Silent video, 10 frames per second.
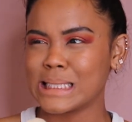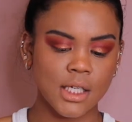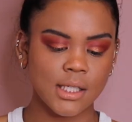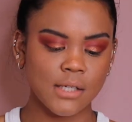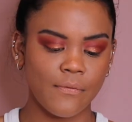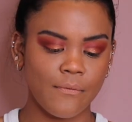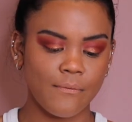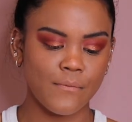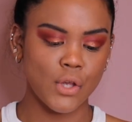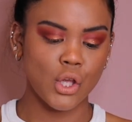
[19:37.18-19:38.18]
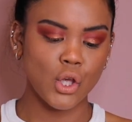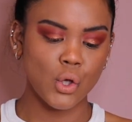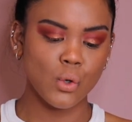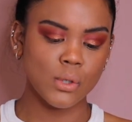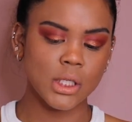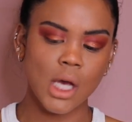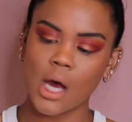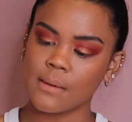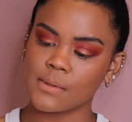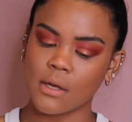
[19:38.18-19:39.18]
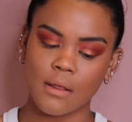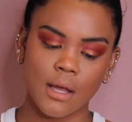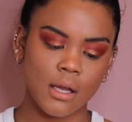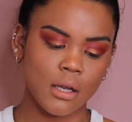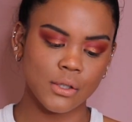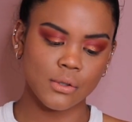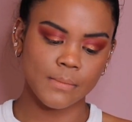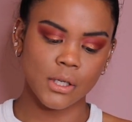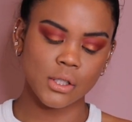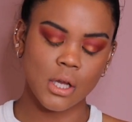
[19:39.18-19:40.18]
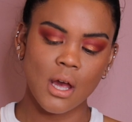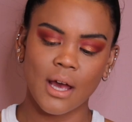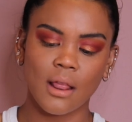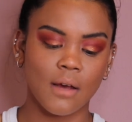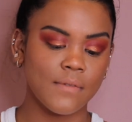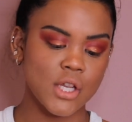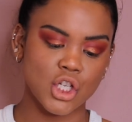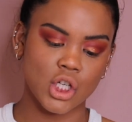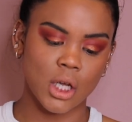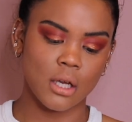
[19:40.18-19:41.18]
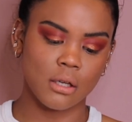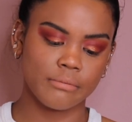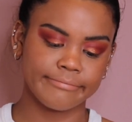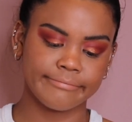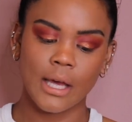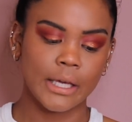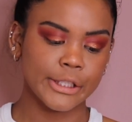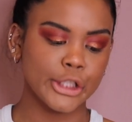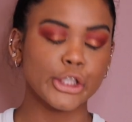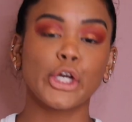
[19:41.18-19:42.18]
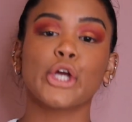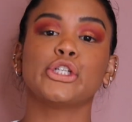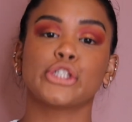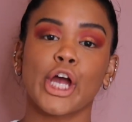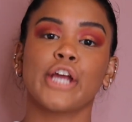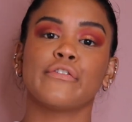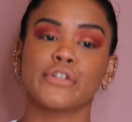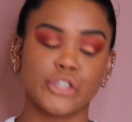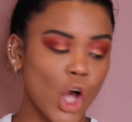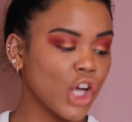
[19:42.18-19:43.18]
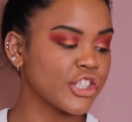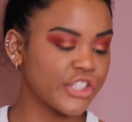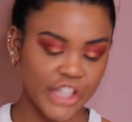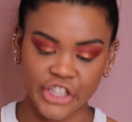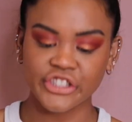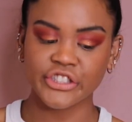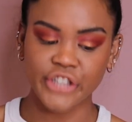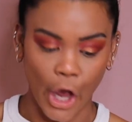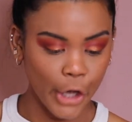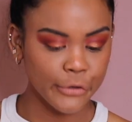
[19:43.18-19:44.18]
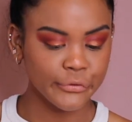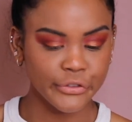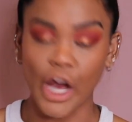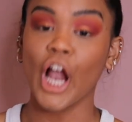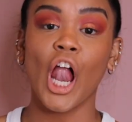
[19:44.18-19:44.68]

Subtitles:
Just a few dabs on that, not too much. I love this shade. Such a good shade for dark skin tone.